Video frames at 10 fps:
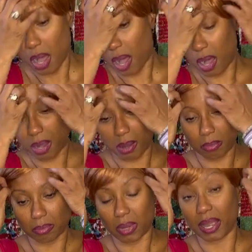I
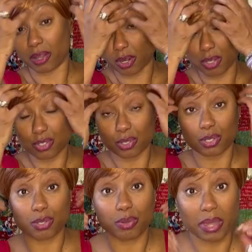encourage you to
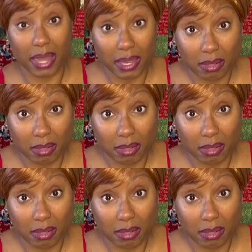do that.